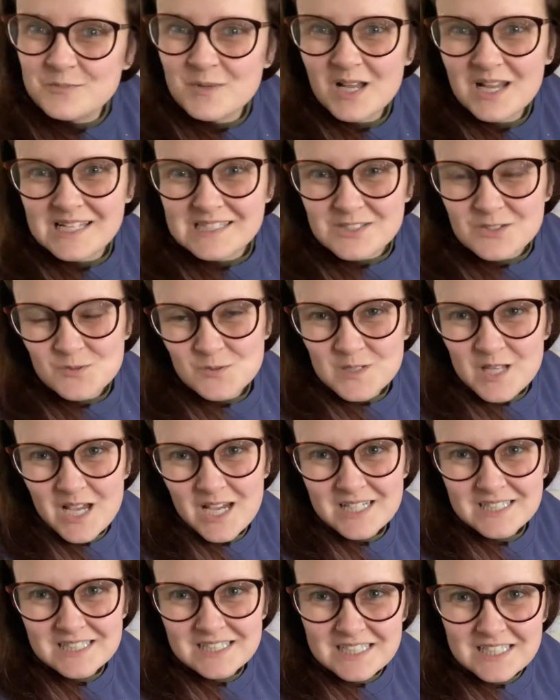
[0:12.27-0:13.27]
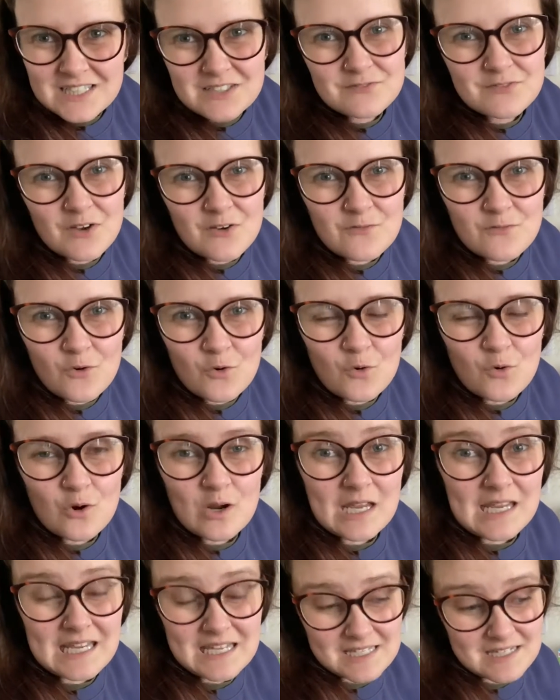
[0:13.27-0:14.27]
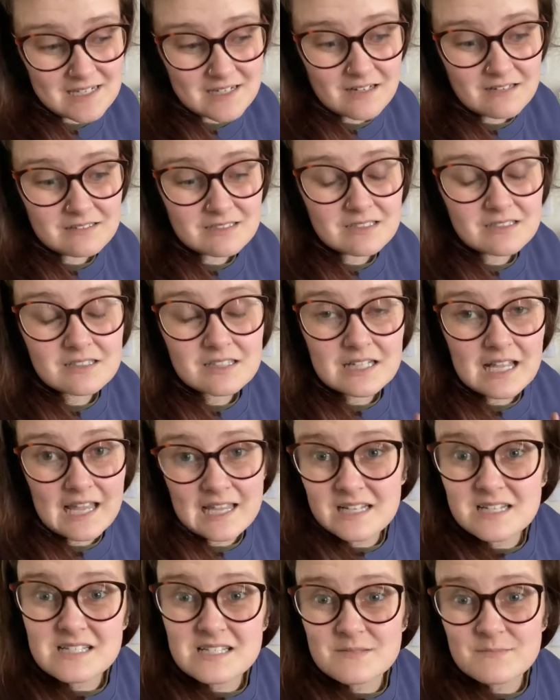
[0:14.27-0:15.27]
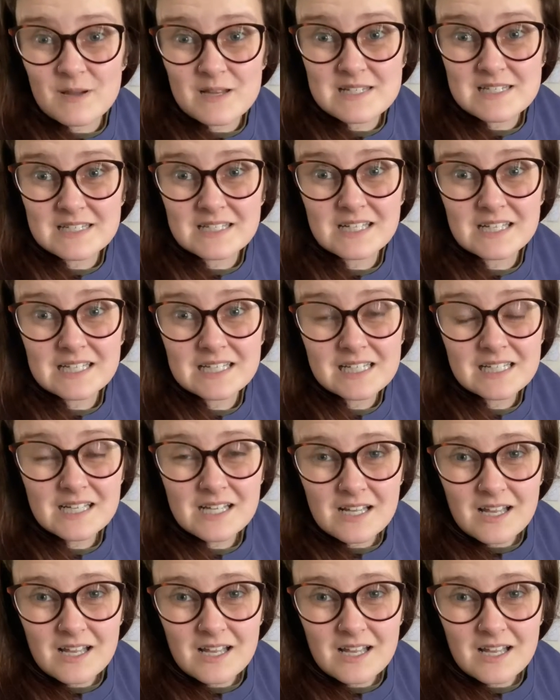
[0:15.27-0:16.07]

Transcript: as alternative for Easter eggs basically.